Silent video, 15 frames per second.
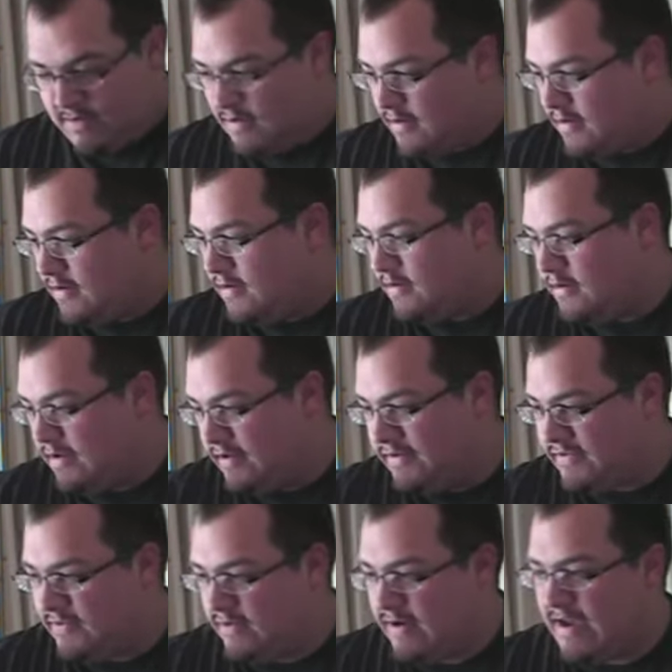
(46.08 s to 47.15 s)
I
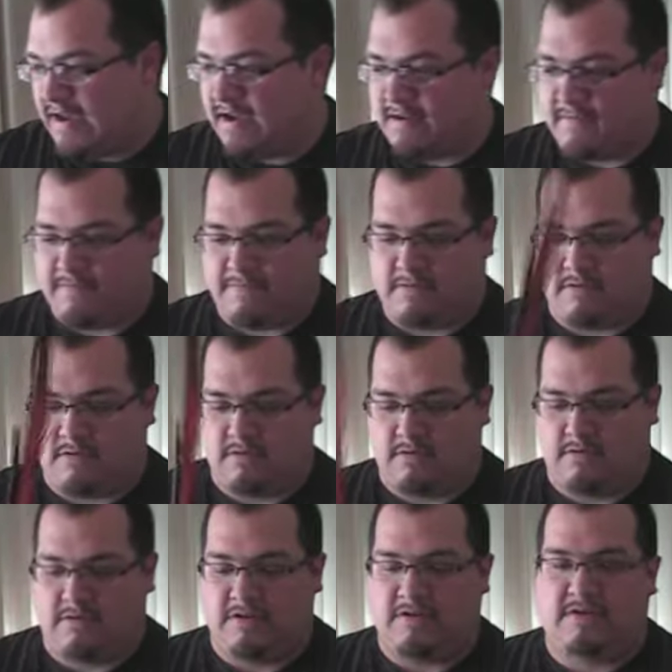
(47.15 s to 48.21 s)
also have
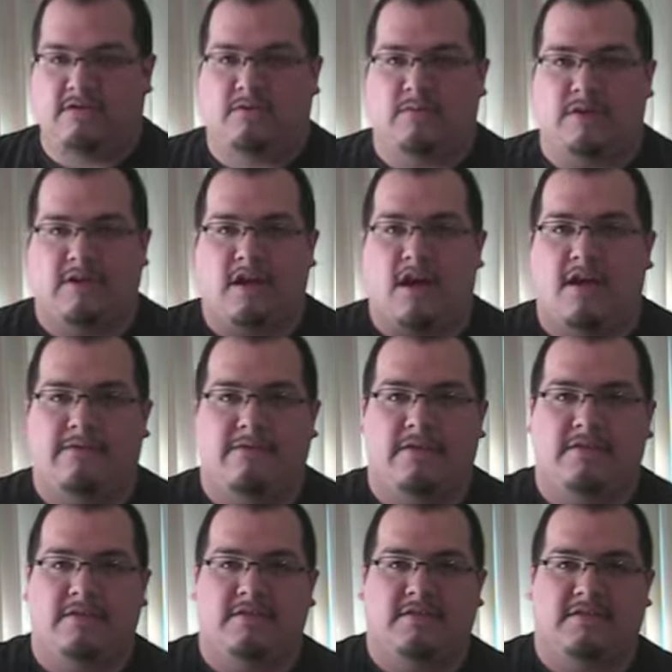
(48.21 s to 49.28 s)
these two macaw
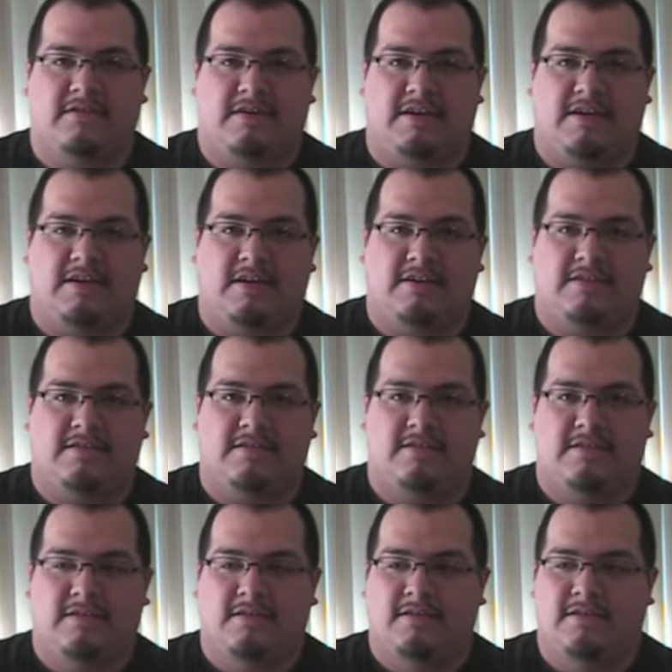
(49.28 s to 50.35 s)
feathers that I cut
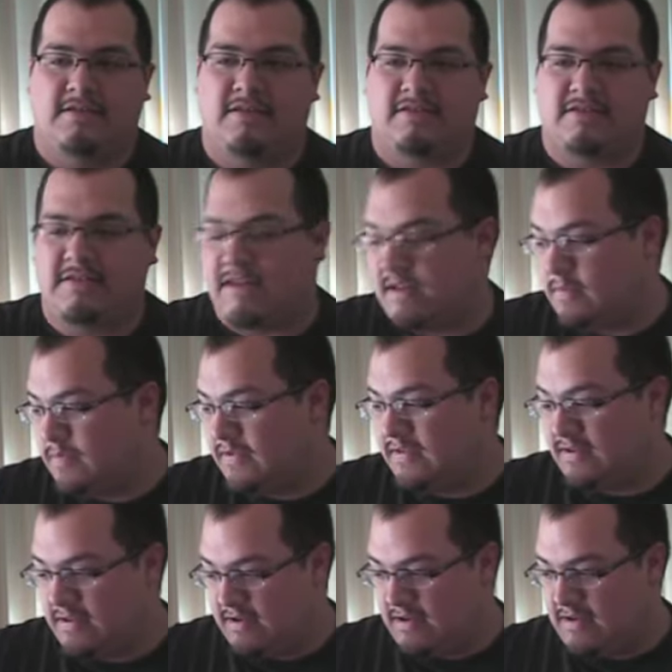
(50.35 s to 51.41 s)
into
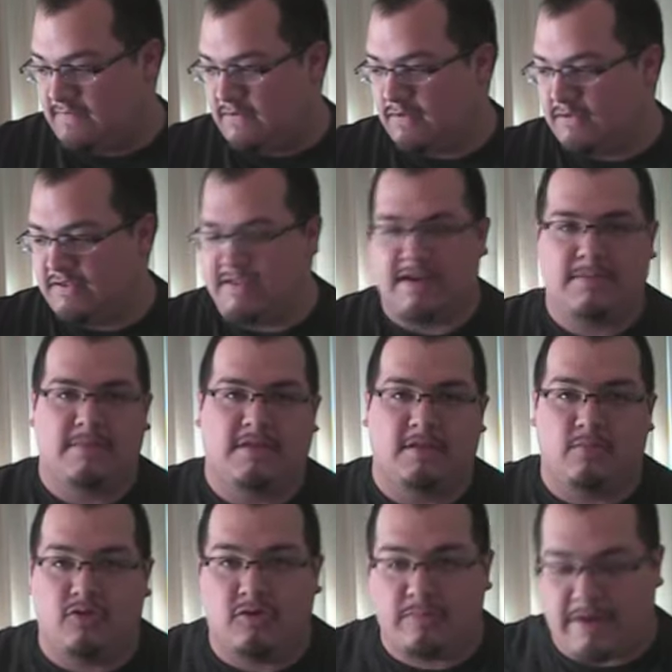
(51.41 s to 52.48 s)
nibs, and I've used them in
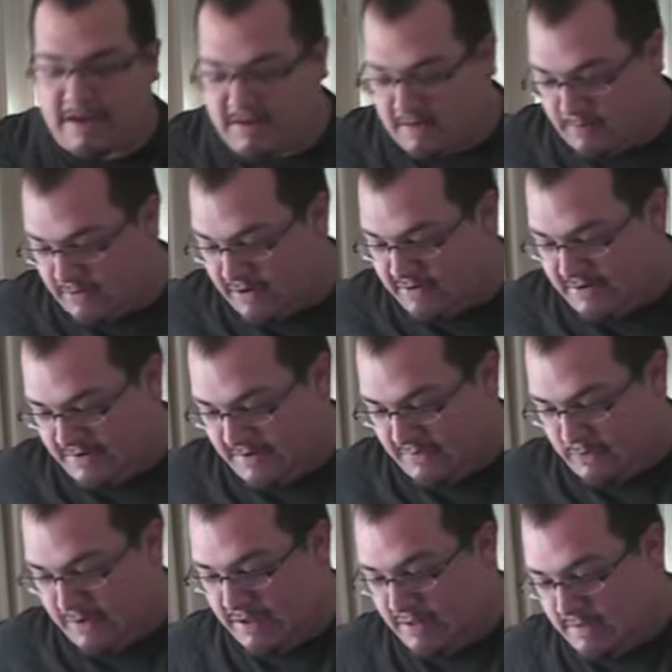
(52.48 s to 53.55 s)
the bookbinding project
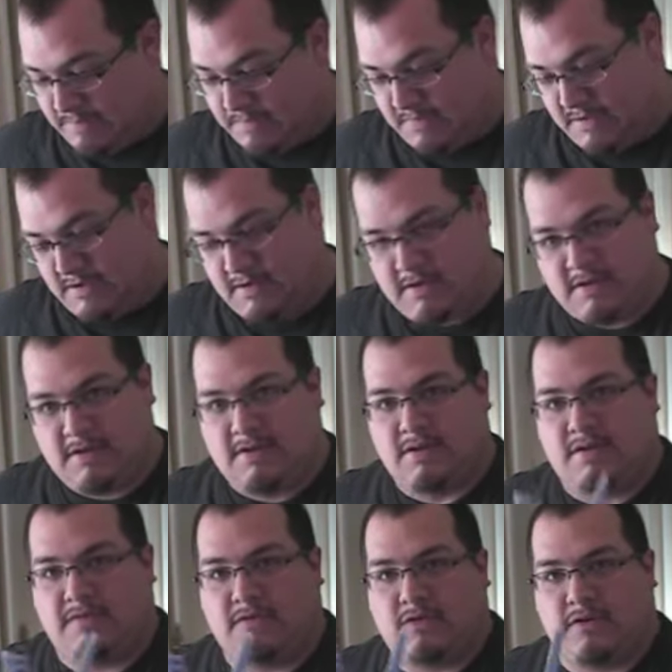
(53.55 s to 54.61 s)
as well.
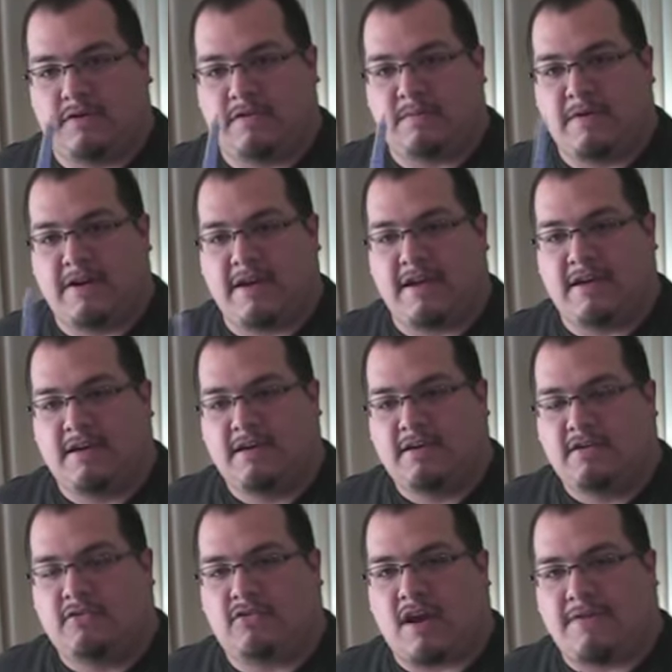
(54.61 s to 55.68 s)
And of course my
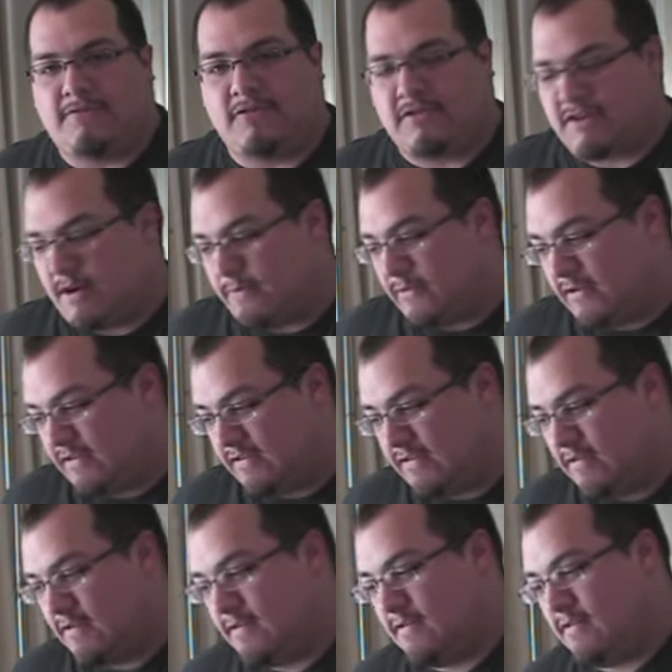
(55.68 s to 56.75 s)
drafter's
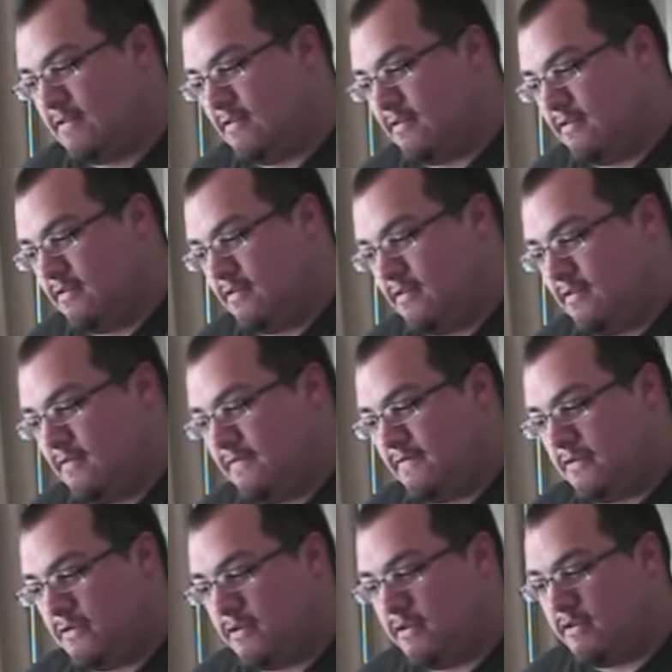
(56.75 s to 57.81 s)
compass
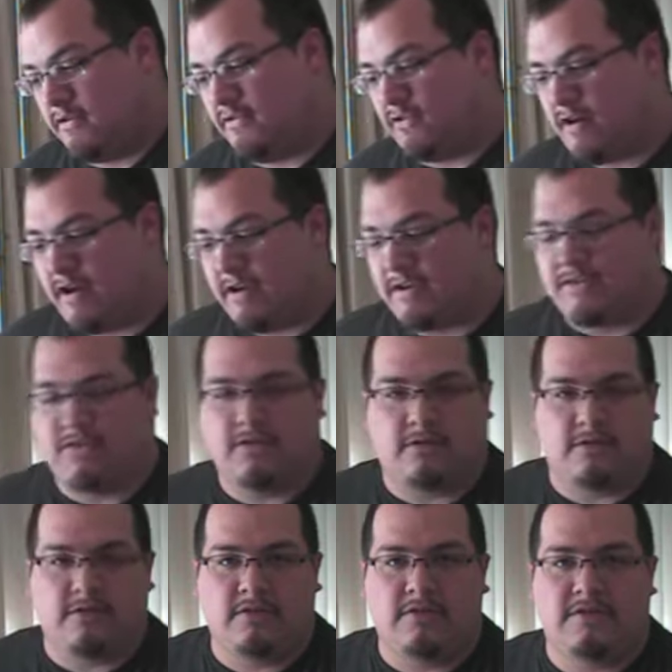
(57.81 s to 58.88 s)
for drawing
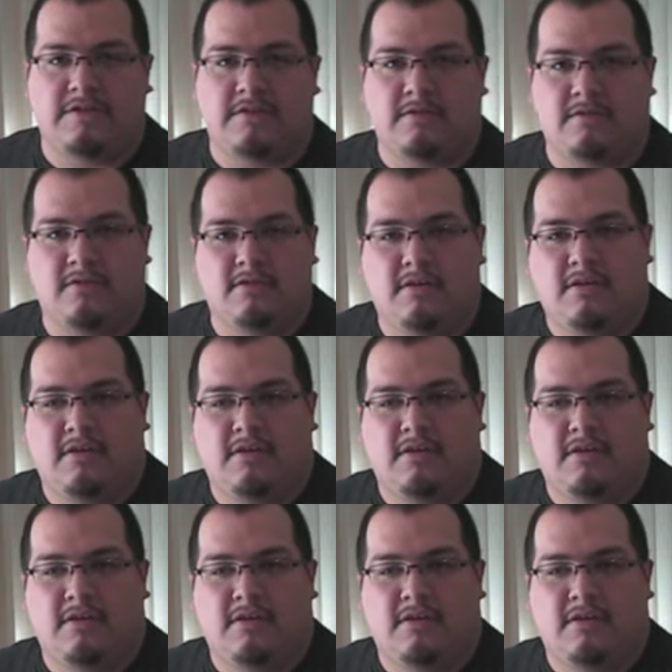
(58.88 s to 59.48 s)
circles, and